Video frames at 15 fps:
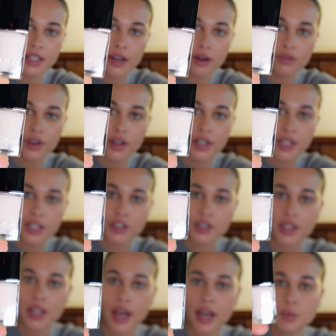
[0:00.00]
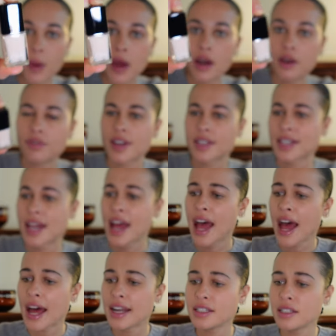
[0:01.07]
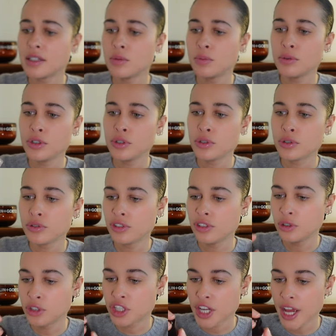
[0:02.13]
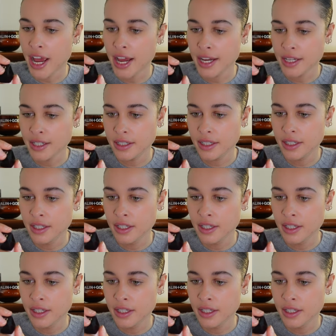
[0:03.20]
nail varnish, so that is perfect. And it's in a beautiful shade,